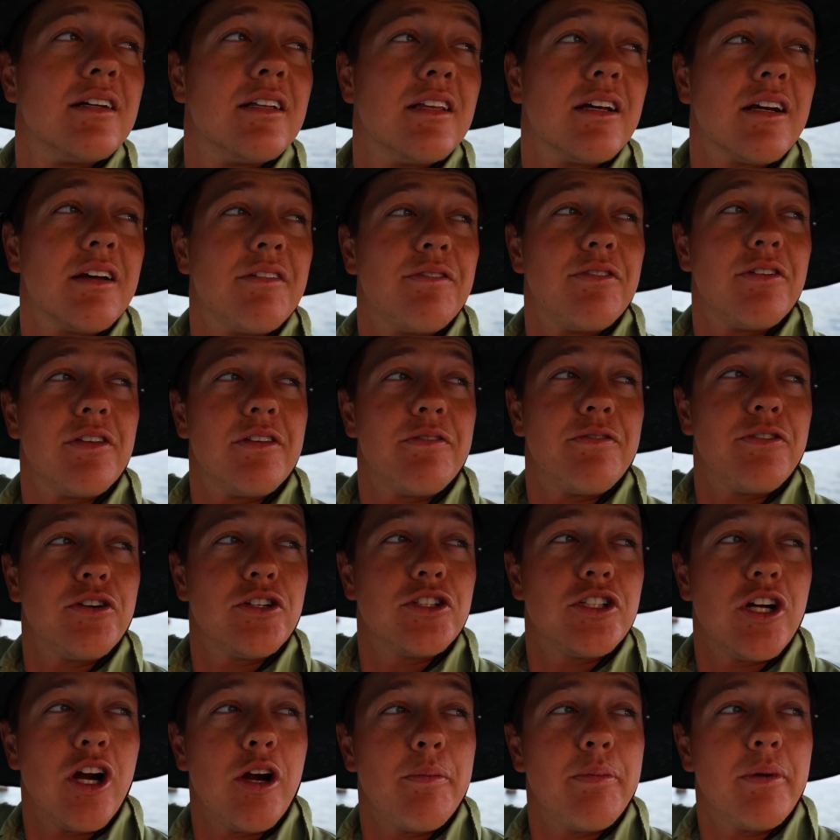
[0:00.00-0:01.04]
Looking for the
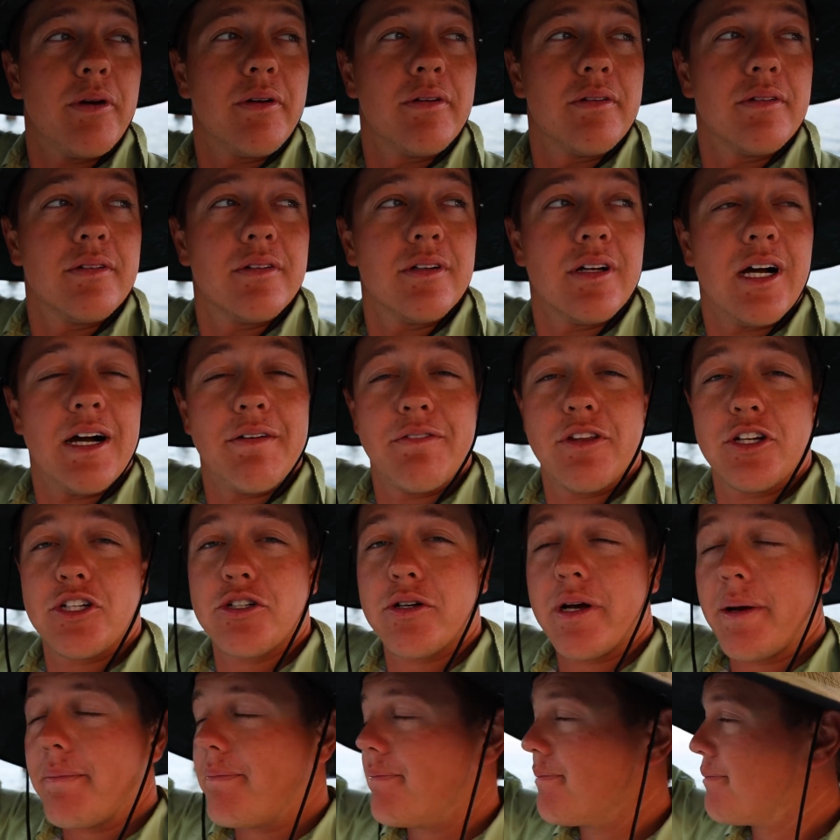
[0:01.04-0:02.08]
first tarpon of the
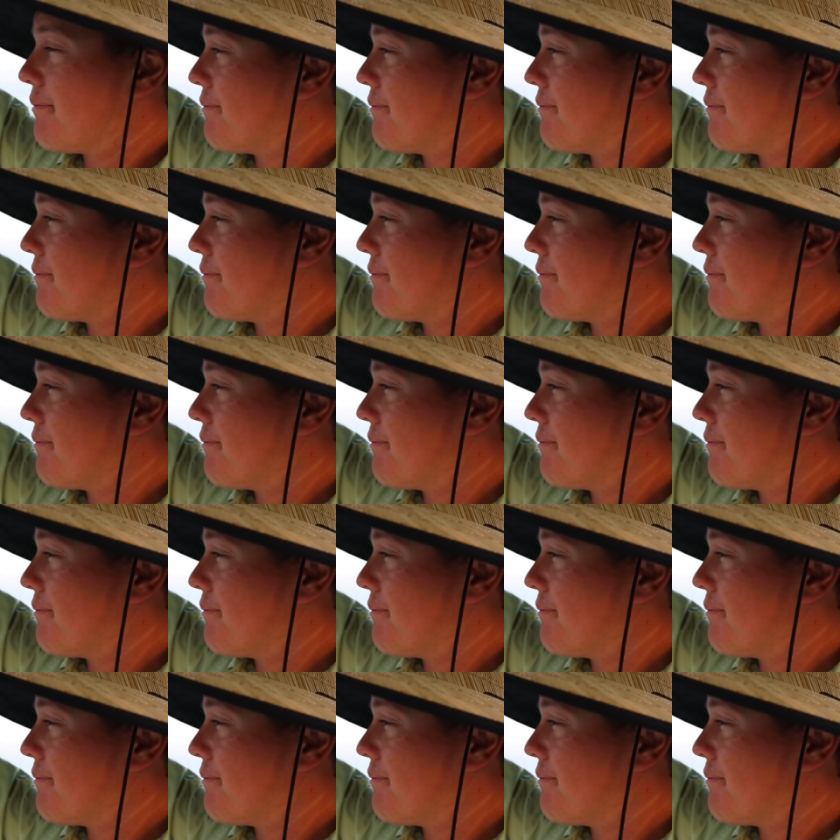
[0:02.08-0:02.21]
trip.